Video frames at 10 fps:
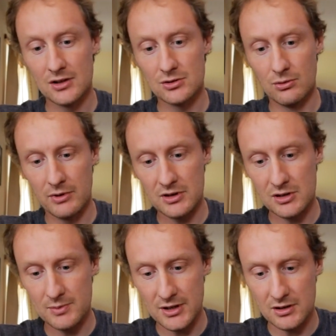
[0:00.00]
so when the
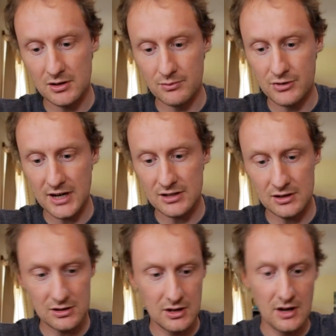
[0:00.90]
suspension
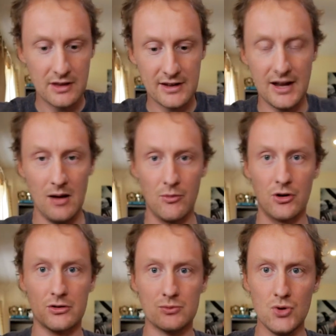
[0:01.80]
compresses, the
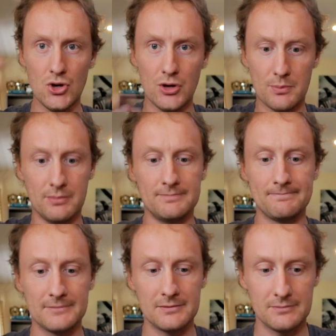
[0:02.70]
camber goes whoop.
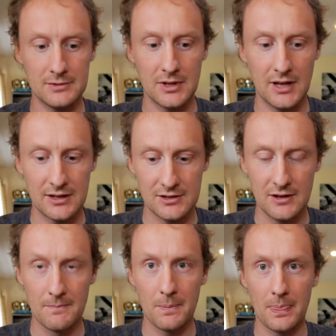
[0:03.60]
That, see?